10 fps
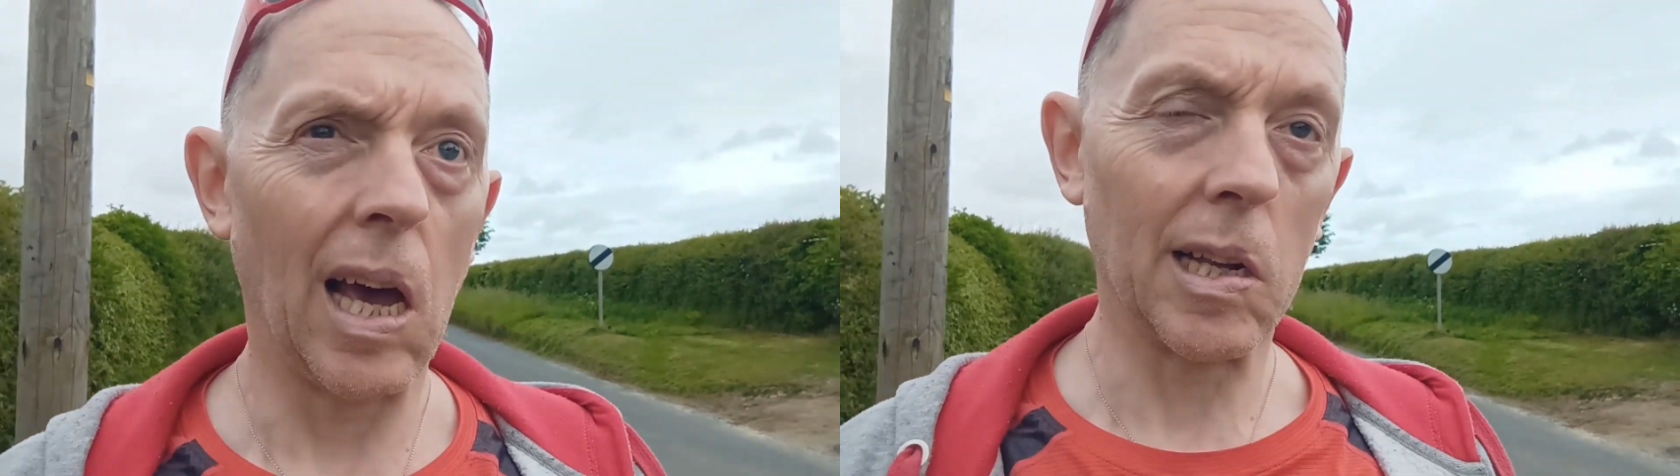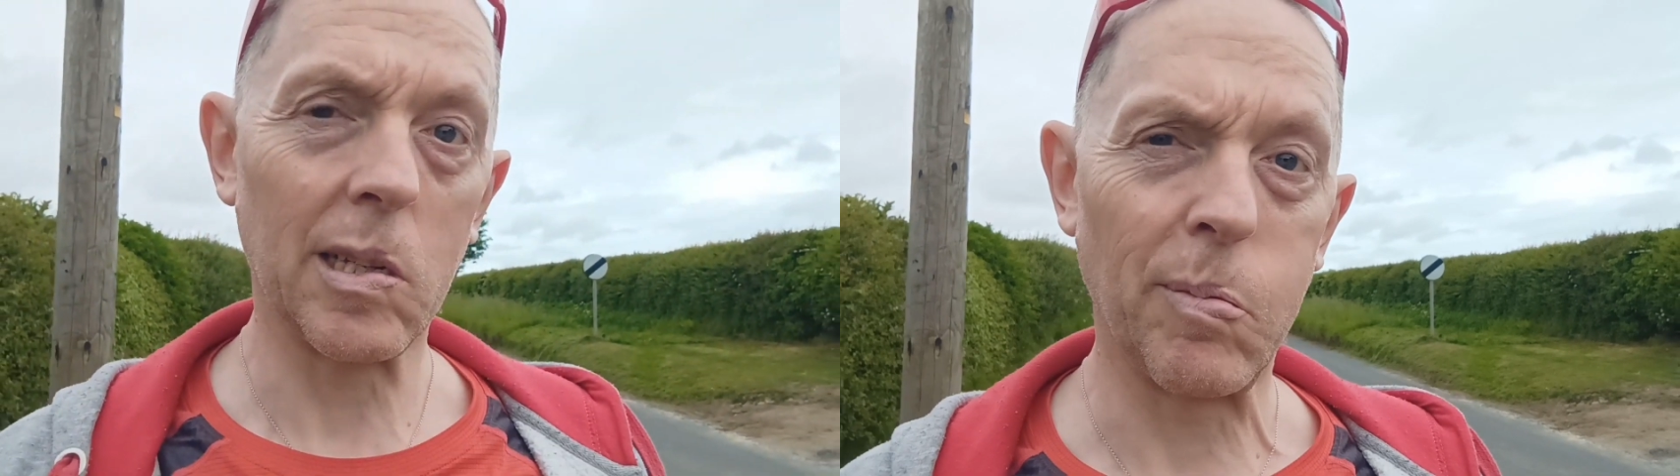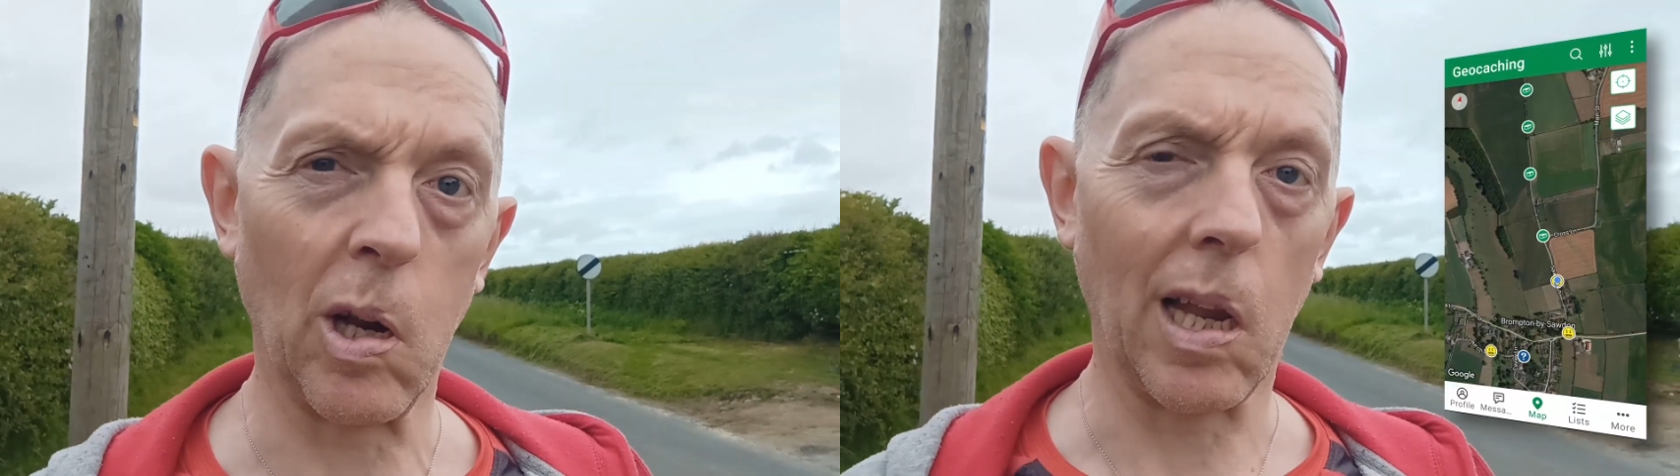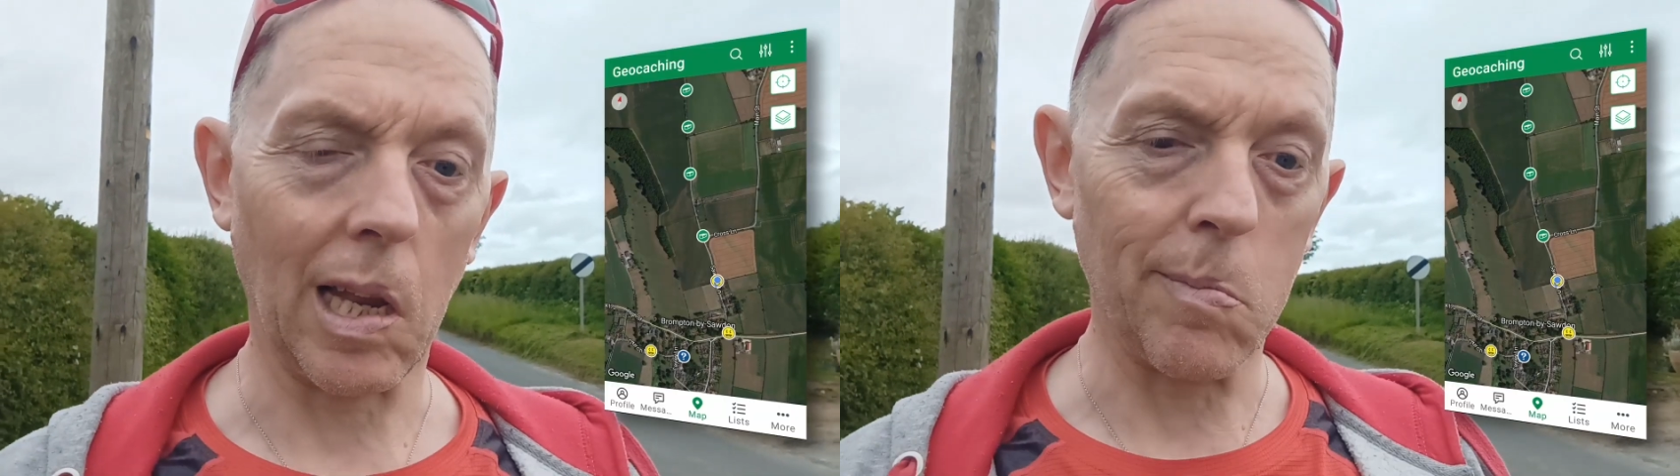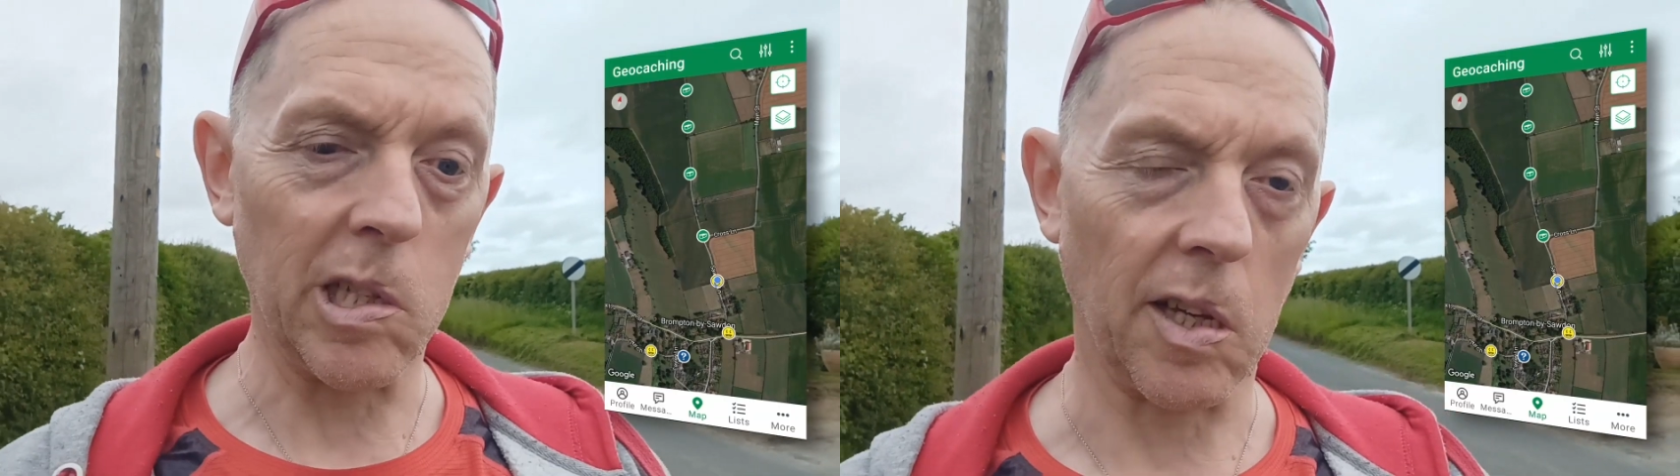I'll just put a
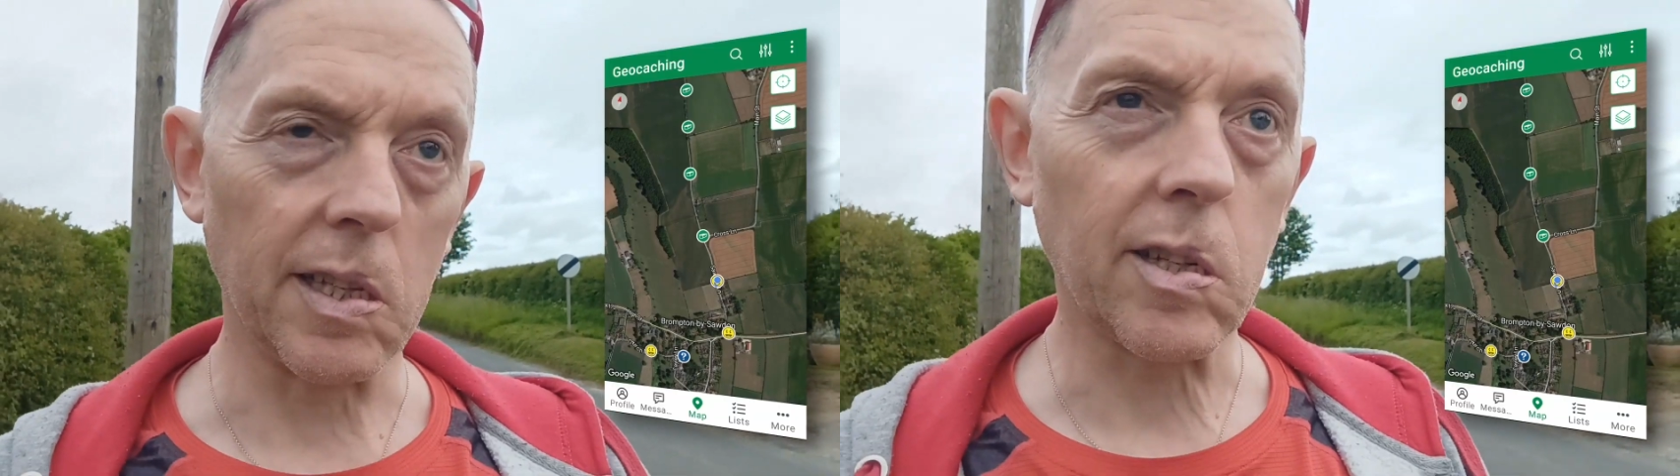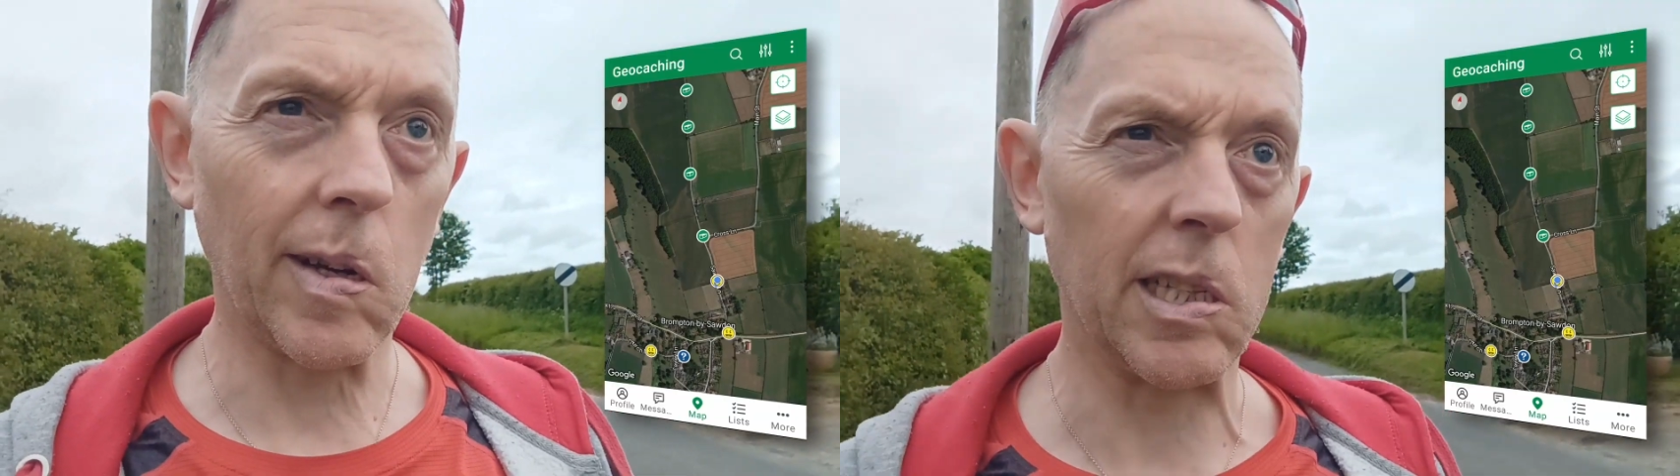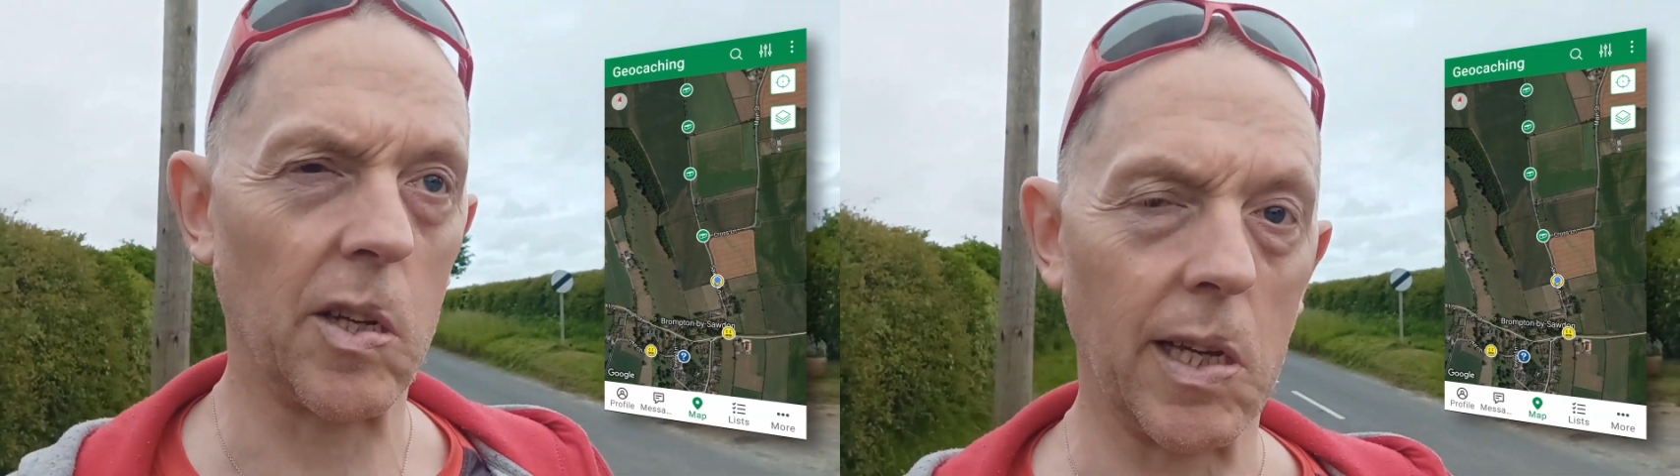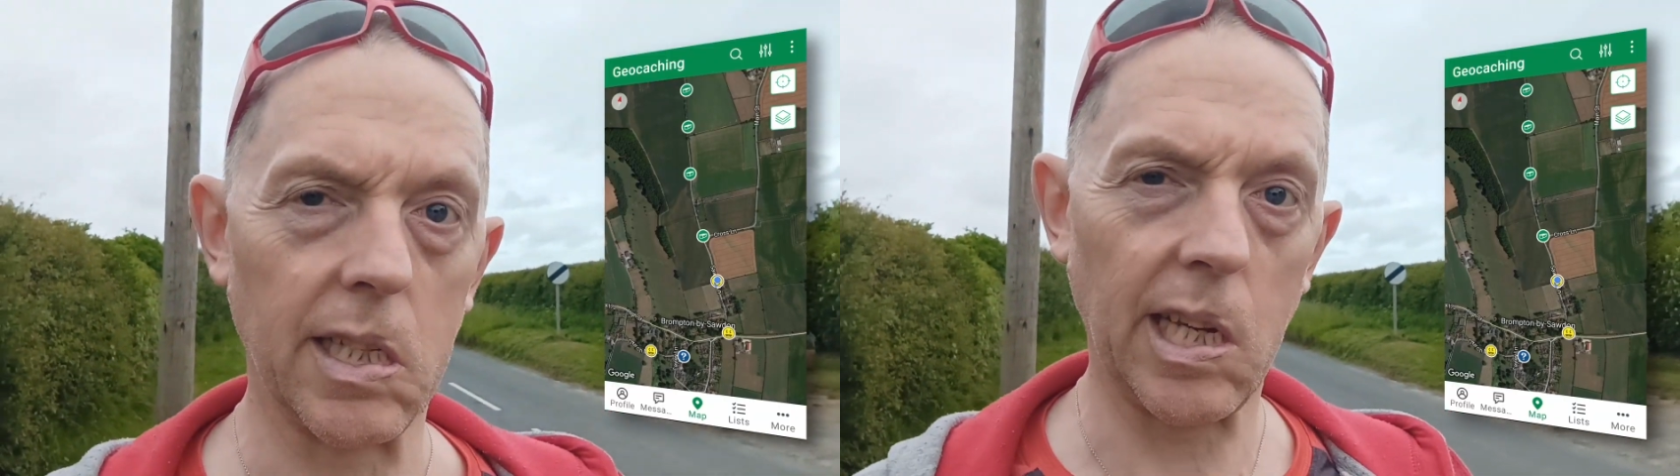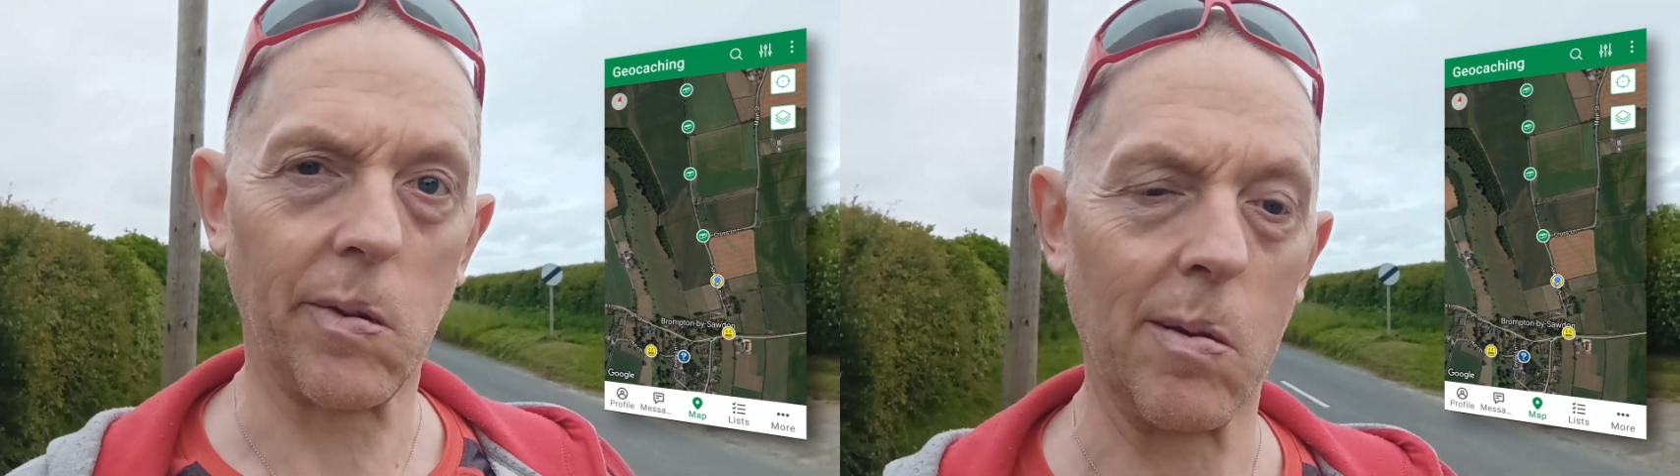little image on the screen so you can
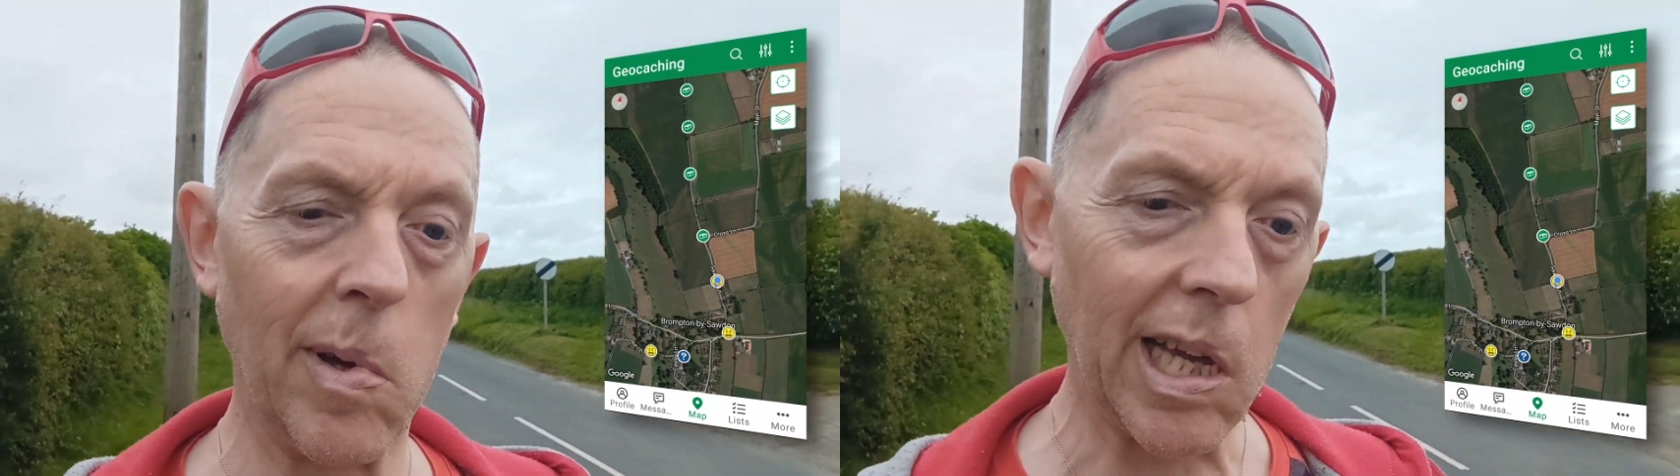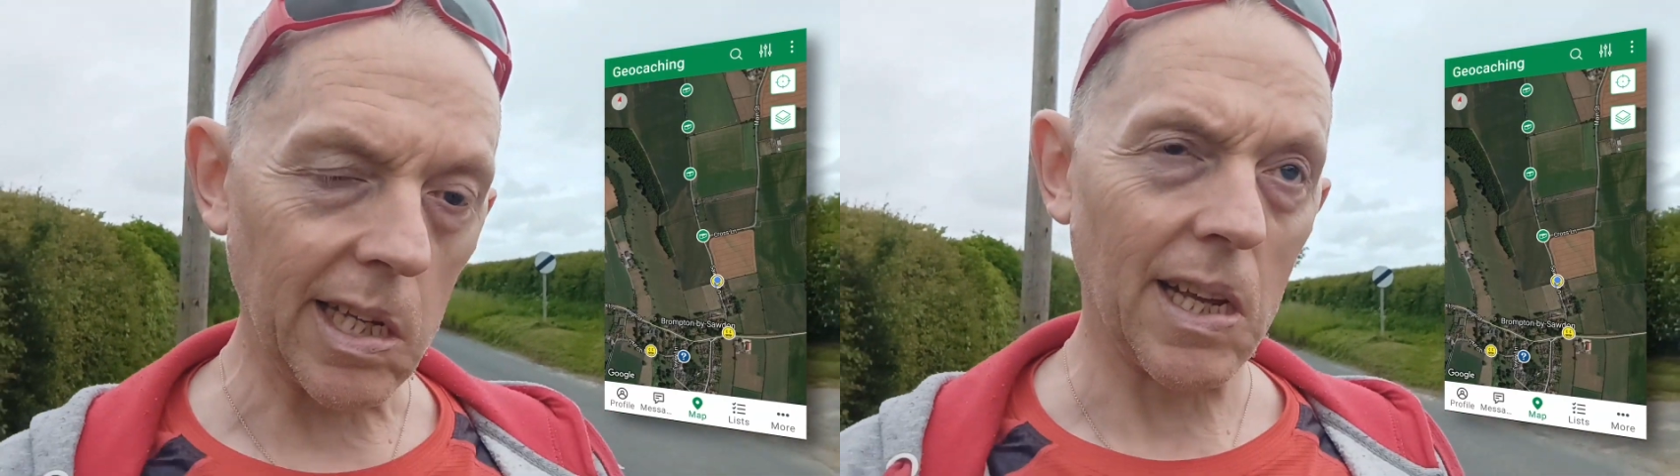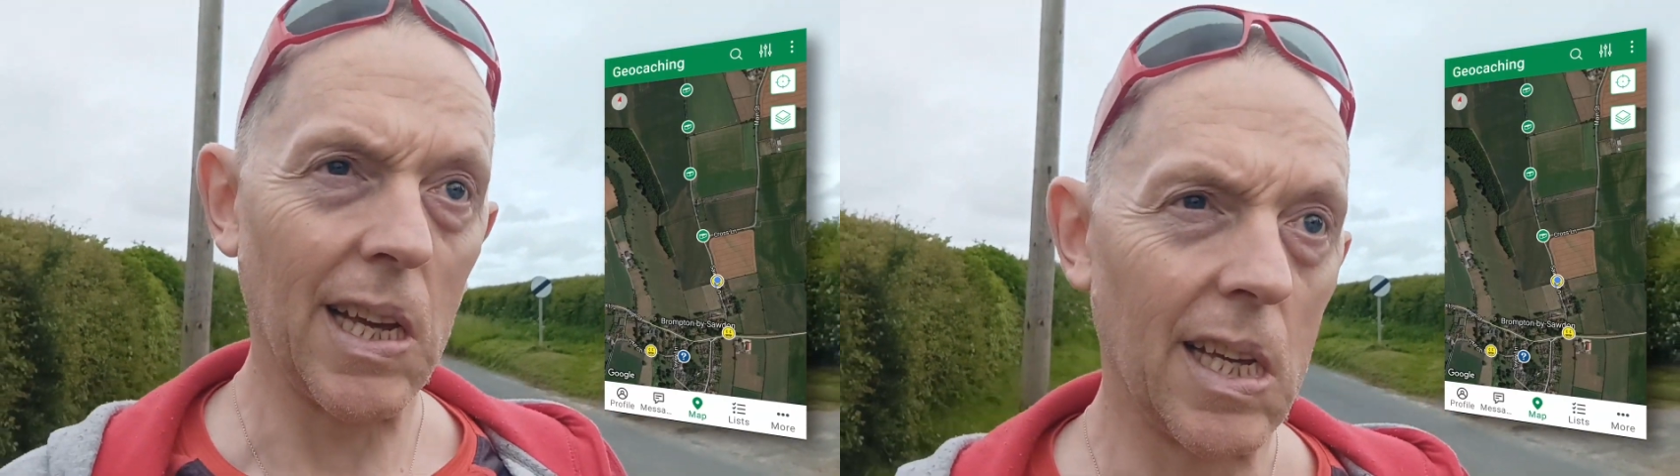see what I mean.